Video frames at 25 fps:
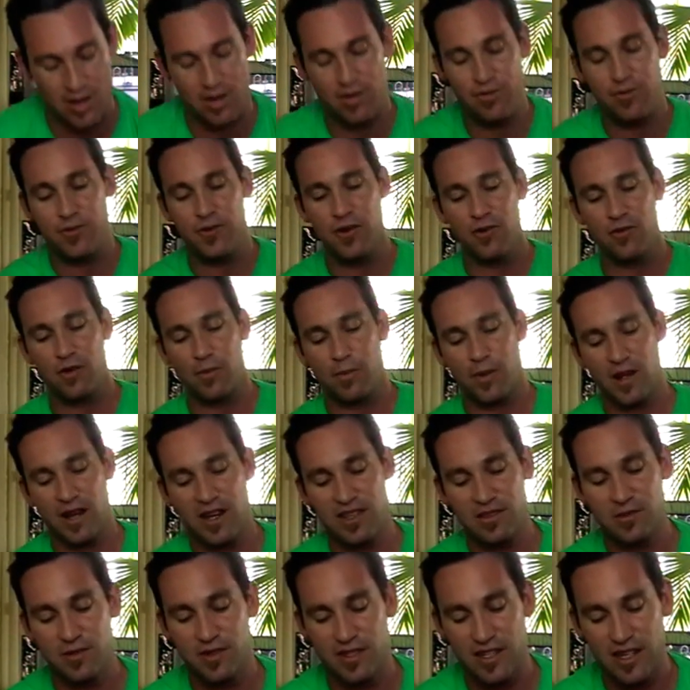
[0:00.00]
Few
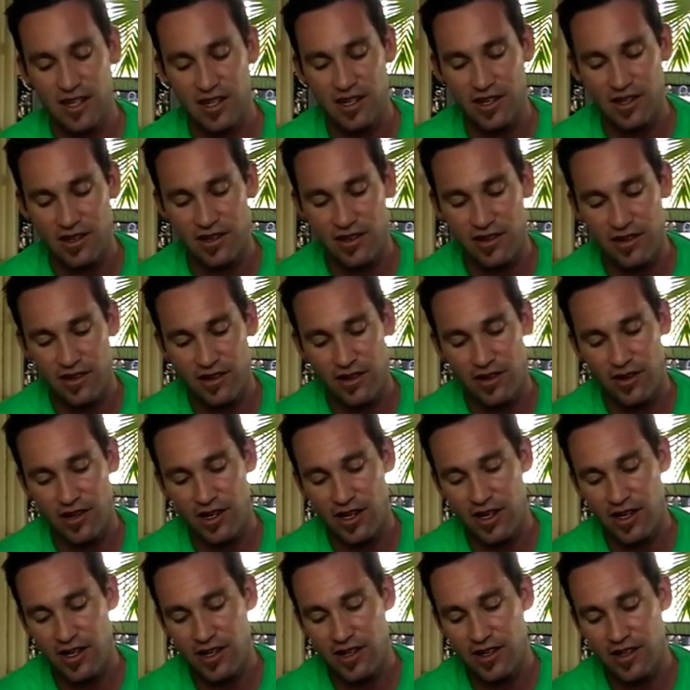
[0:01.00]
replacements here.
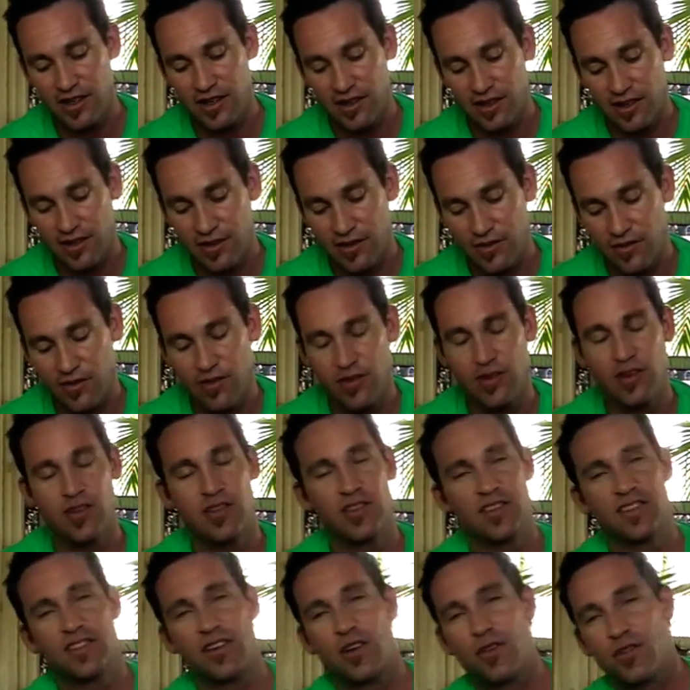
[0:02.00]
I
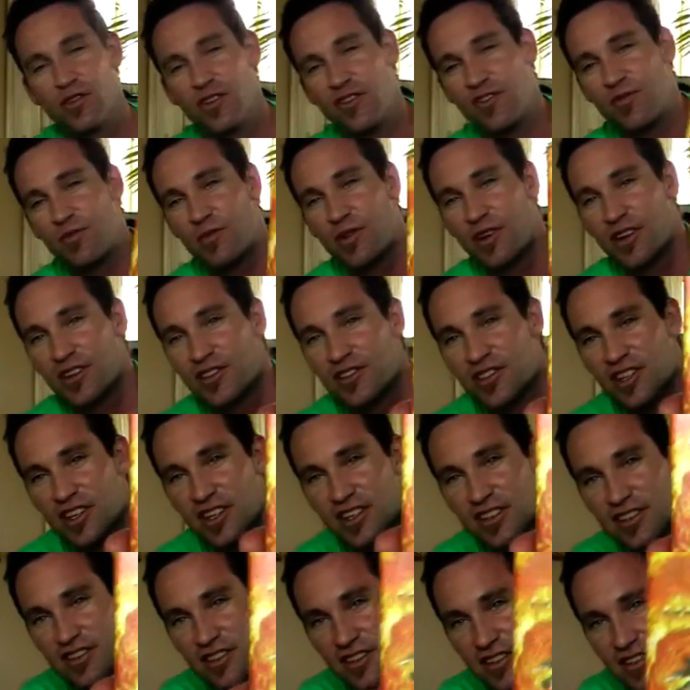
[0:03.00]
sold off my
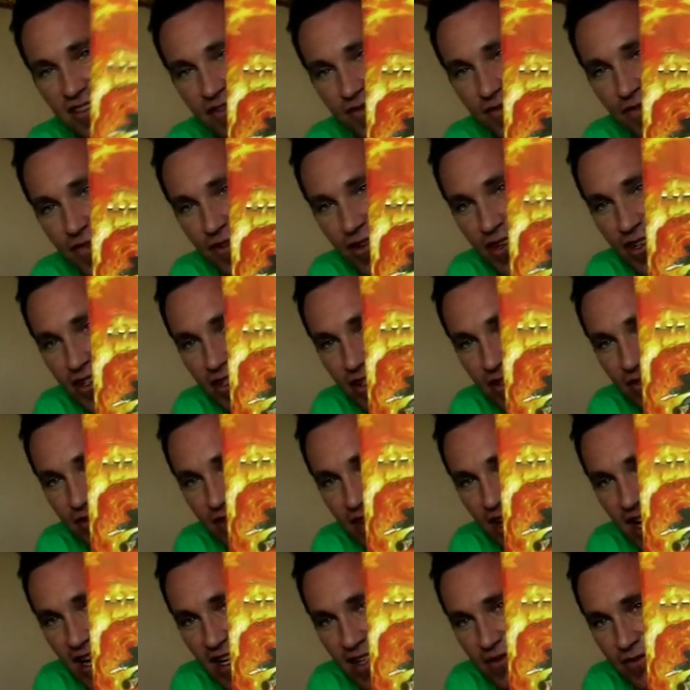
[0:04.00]
Genesis version of
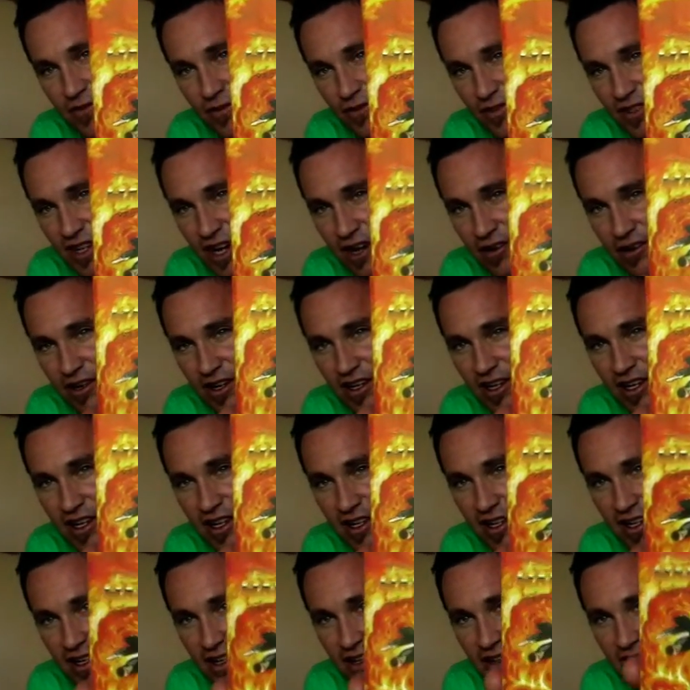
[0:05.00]
Task Force Harrier
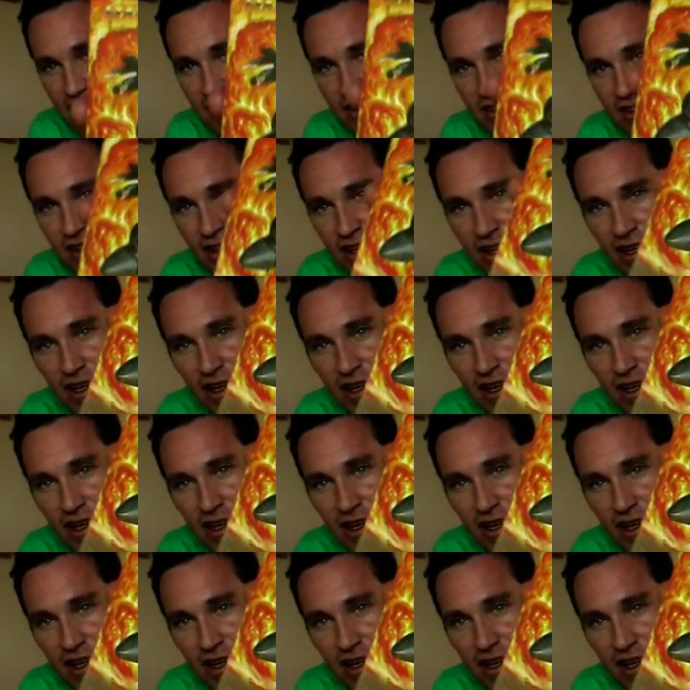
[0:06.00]
EX.